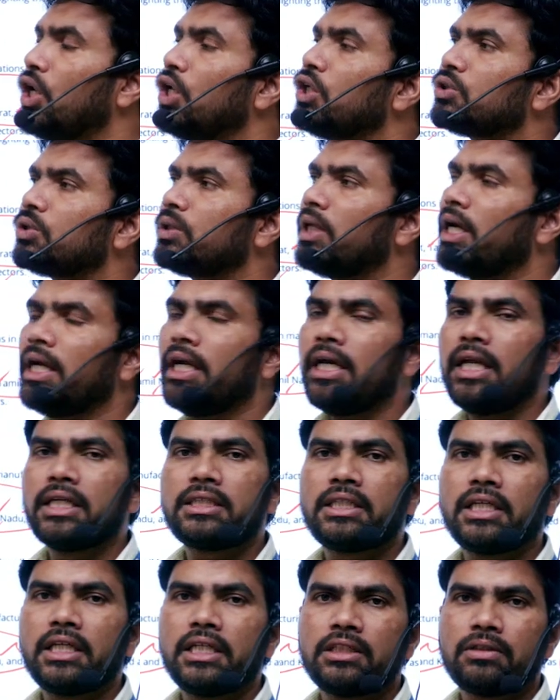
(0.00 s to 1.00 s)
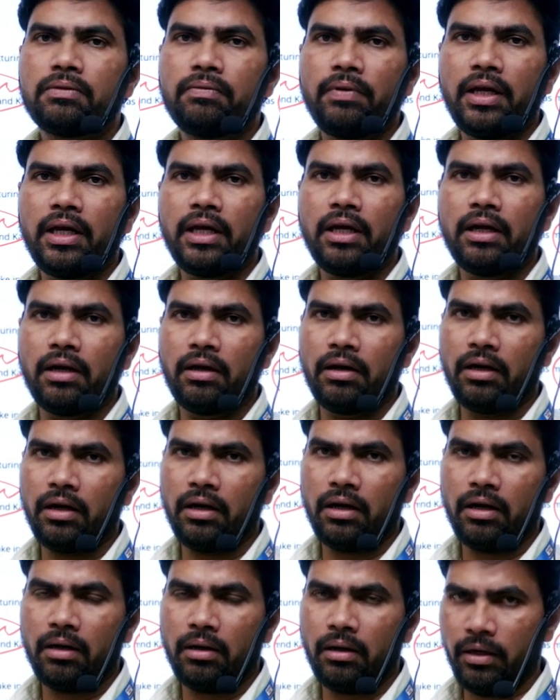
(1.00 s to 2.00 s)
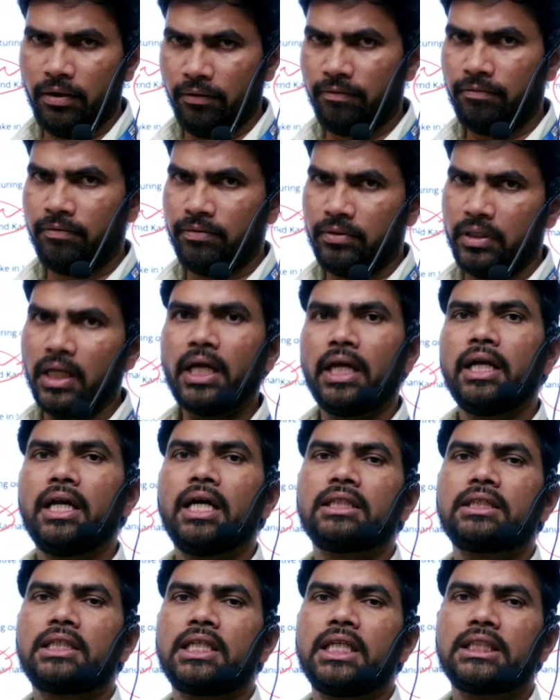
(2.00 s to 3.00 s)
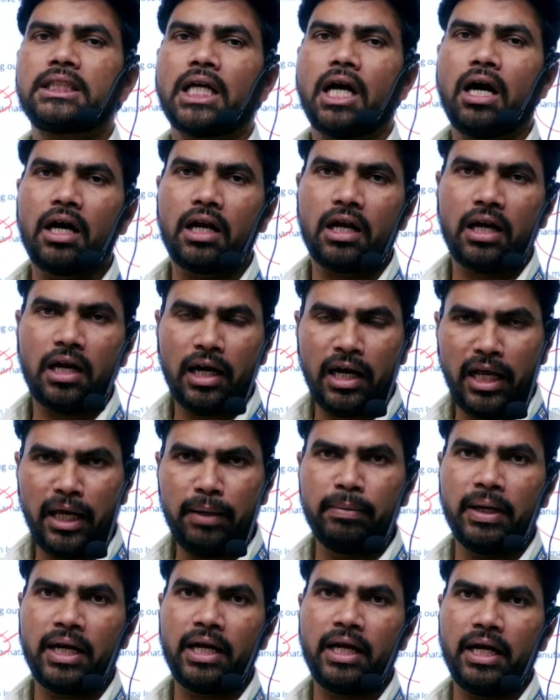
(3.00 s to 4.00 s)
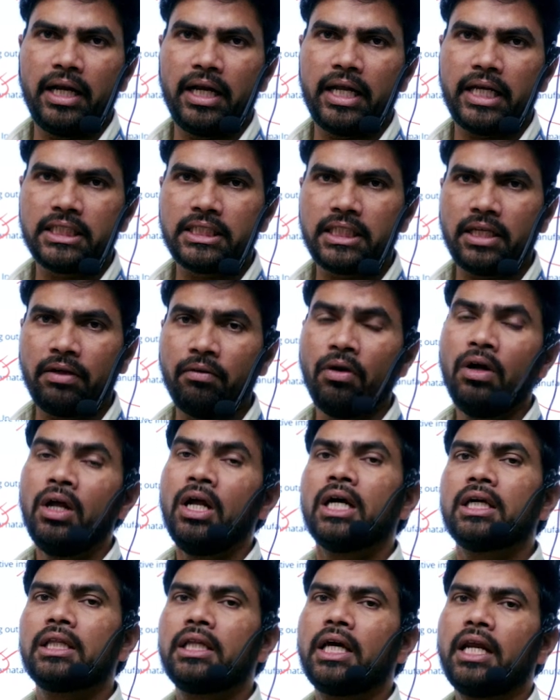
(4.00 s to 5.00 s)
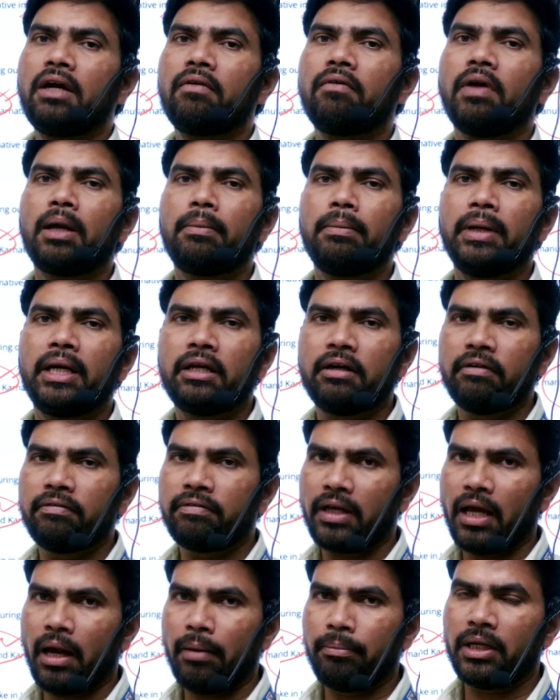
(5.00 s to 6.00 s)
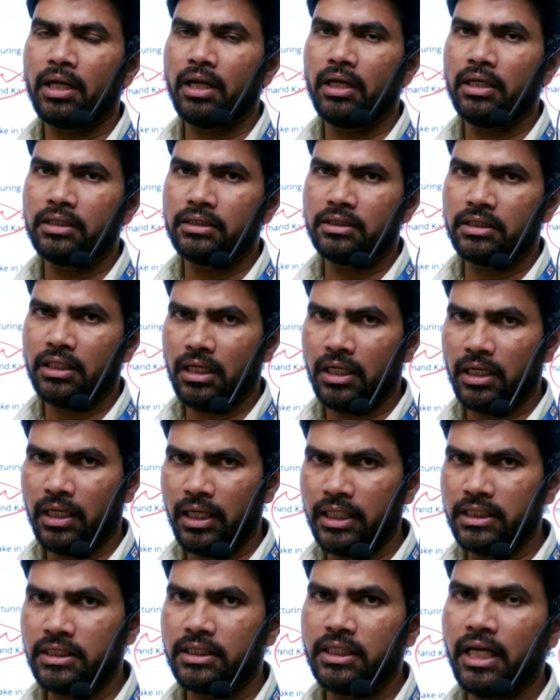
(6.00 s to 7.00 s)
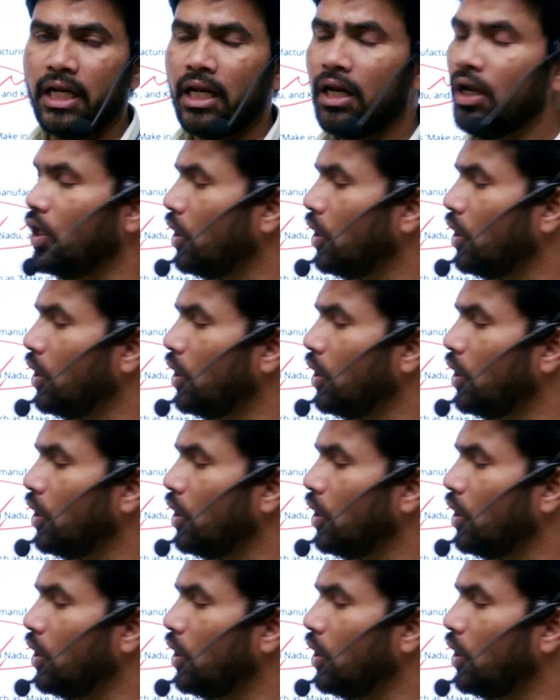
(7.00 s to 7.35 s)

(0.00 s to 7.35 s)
So the industries, if the industries are labor intensive, the requirement of capital is less there.